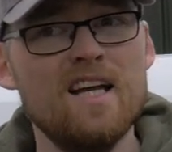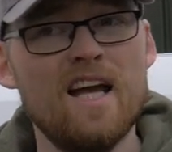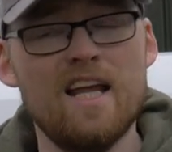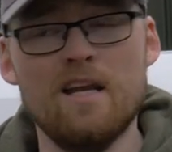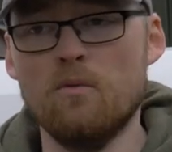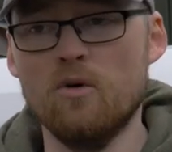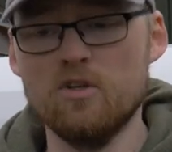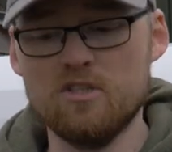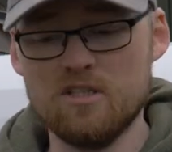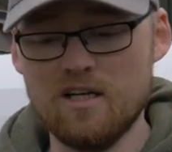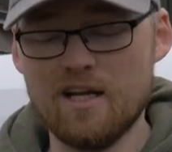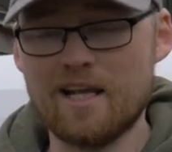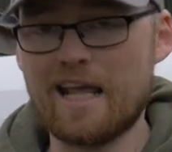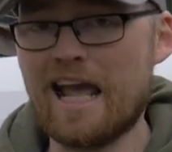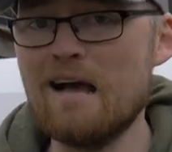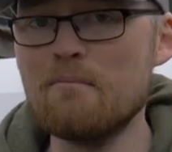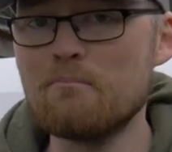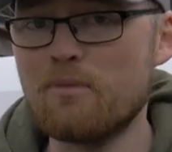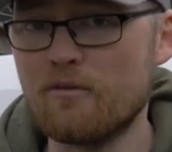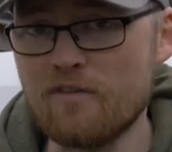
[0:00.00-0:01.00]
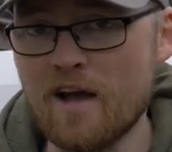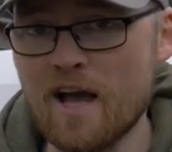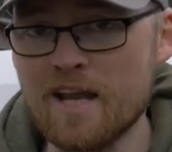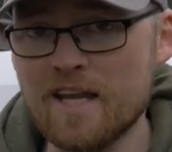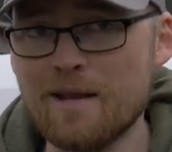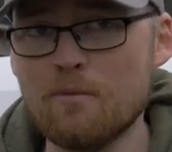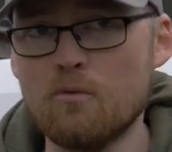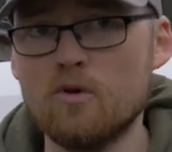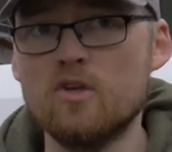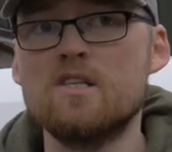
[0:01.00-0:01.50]
And it wasn't a camper
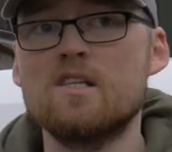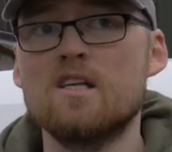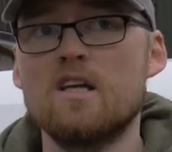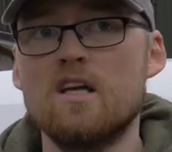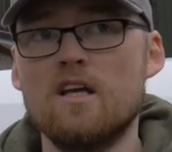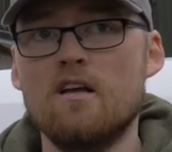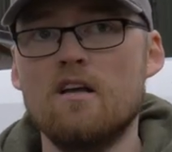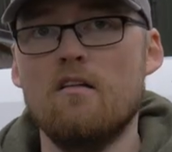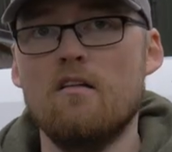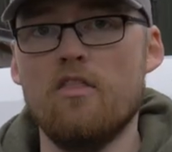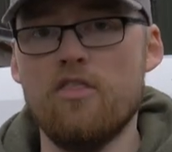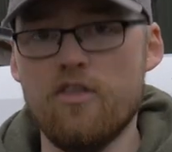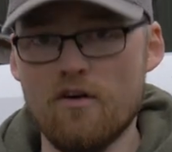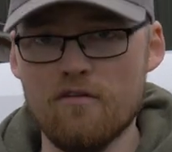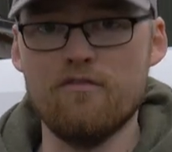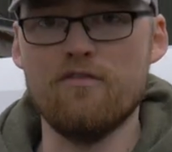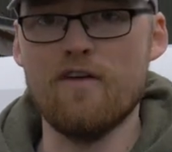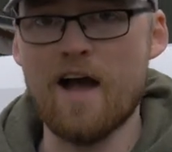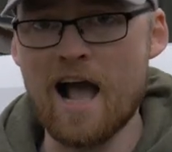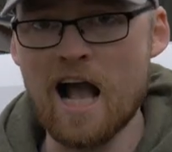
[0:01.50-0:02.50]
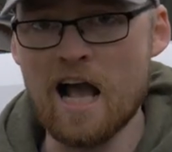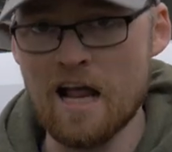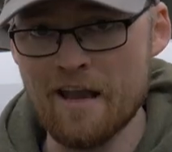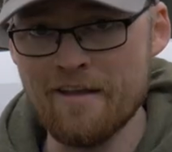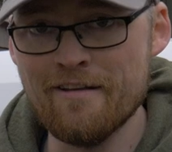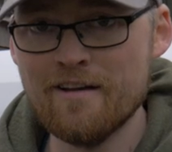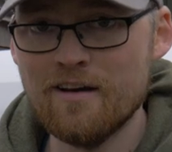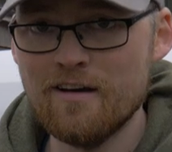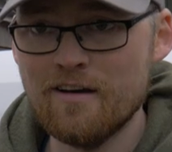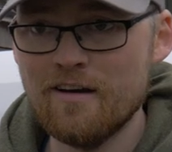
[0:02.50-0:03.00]
van. It was the
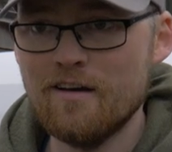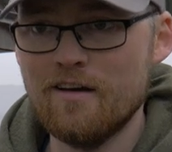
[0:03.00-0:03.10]
van.